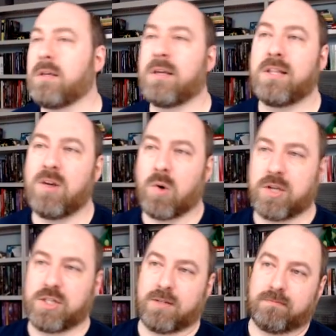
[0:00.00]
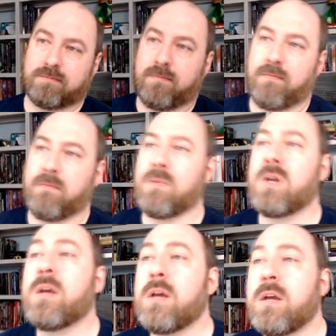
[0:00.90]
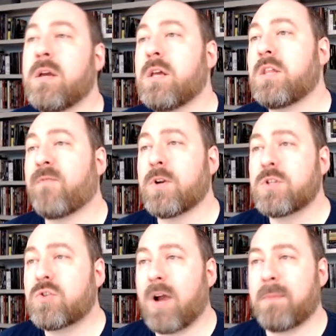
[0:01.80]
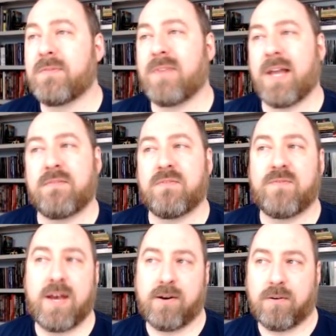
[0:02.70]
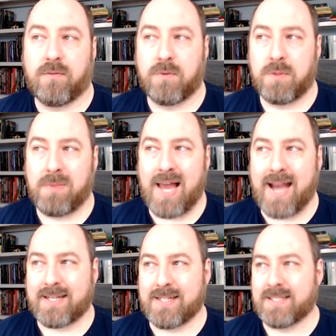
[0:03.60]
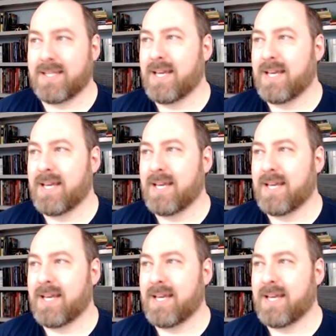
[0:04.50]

The origin. The first drop of life fell from the blackness